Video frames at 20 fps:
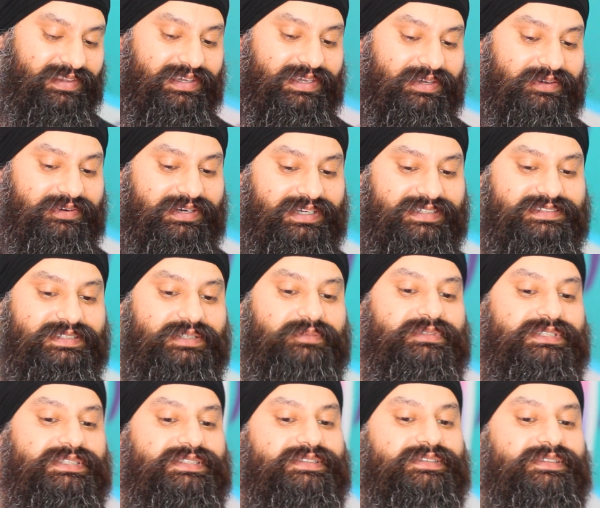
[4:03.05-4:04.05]
Yeah. So
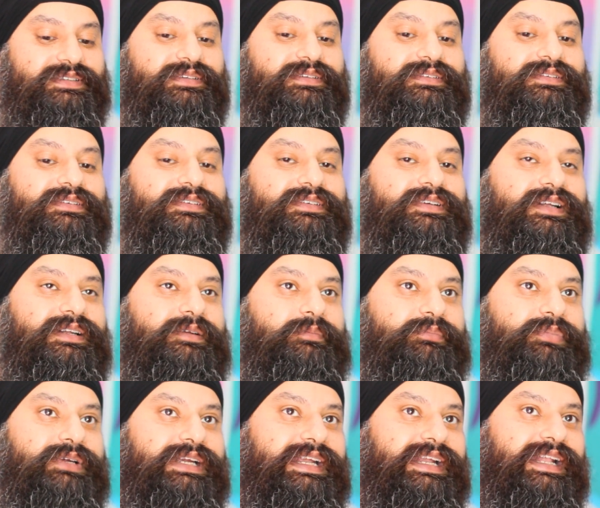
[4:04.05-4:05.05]
I'm just kind
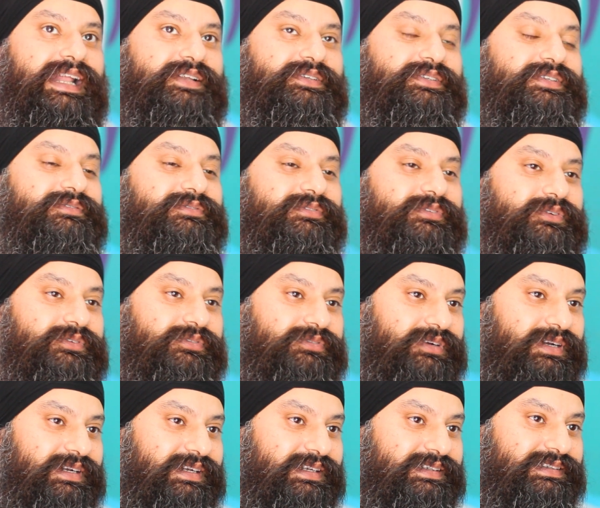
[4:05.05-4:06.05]
of bringing that to the
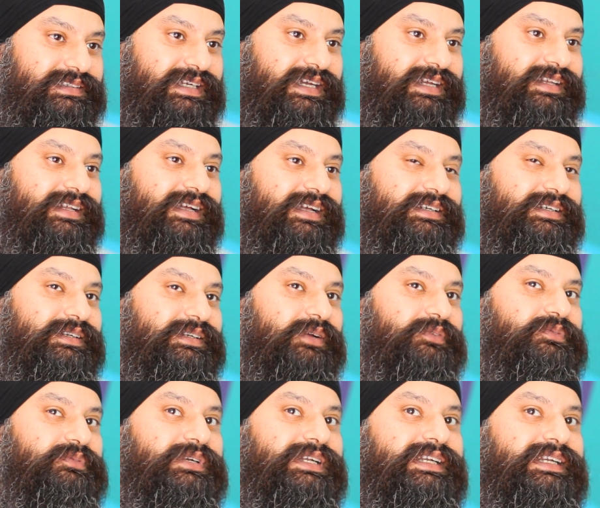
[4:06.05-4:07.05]
forefront and saying that you
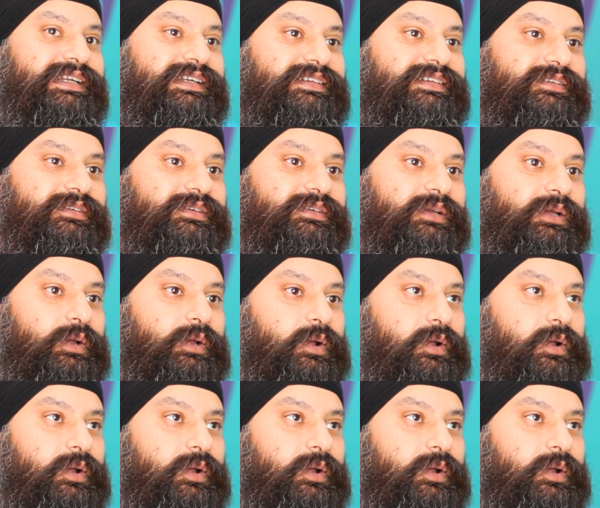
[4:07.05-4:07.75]
don't really need to